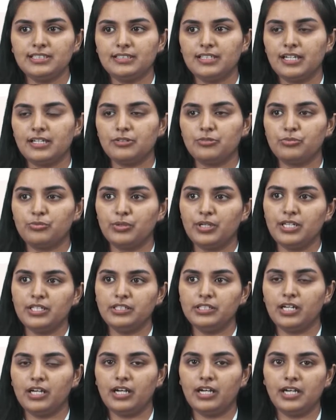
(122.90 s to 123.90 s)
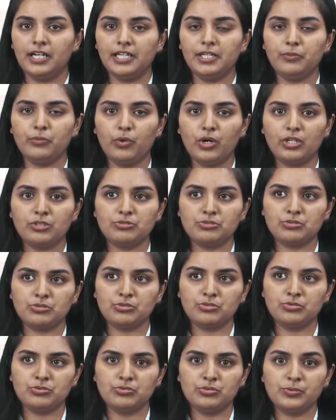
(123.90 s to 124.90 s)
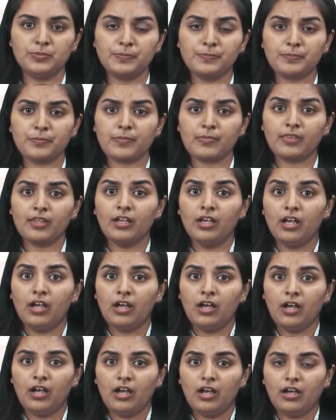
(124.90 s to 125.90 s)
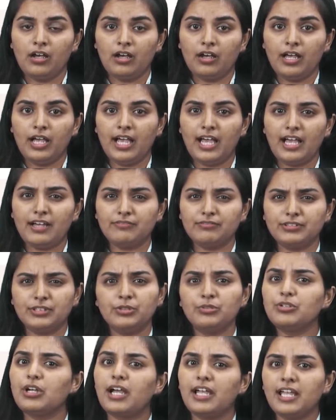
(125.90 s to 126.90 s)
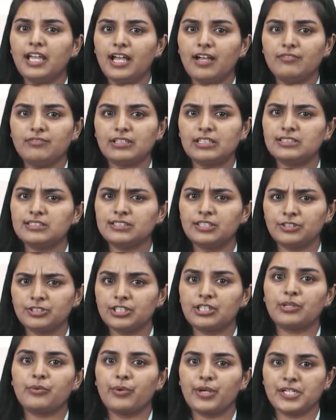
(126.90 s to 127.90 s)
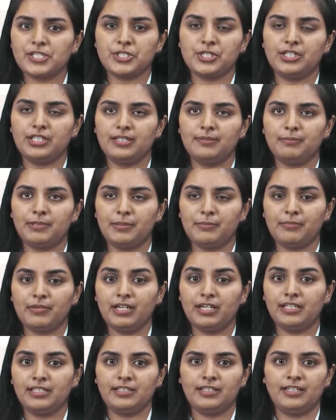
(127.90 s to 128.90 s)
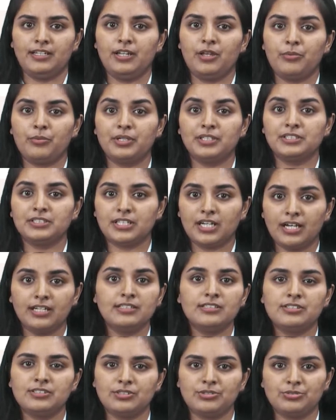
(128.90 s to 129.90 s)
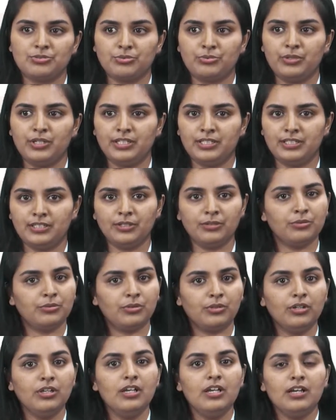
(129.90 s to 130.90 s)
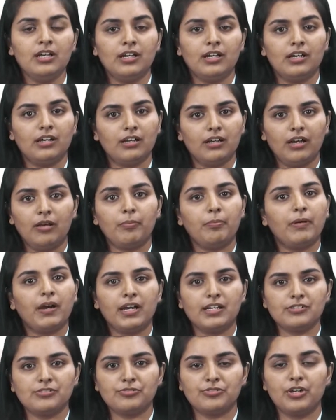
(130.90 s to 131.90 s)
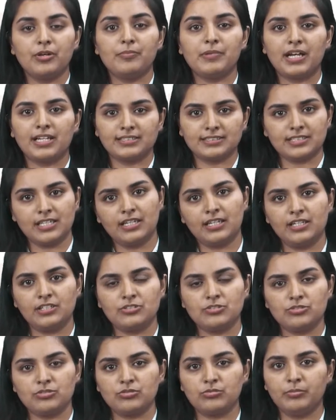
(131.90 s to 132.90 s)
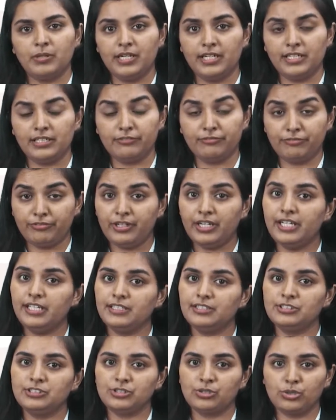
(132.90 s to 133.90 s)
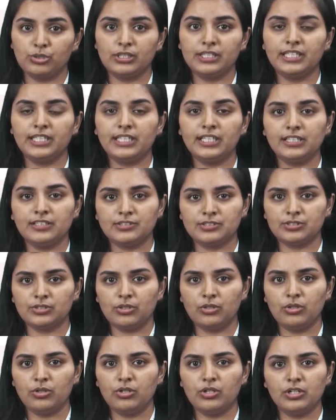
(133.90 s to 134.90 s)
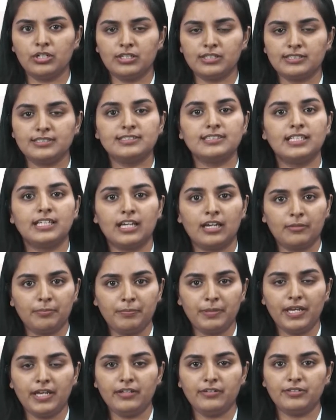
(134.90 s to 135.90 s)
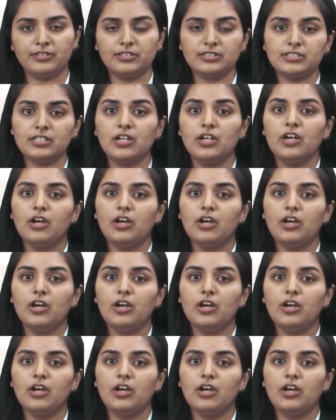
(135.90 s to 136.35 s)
that when I want to I have a certain question in my mind and I want to answer to it, apart from asking it to my friends, colleagues, or say our parents,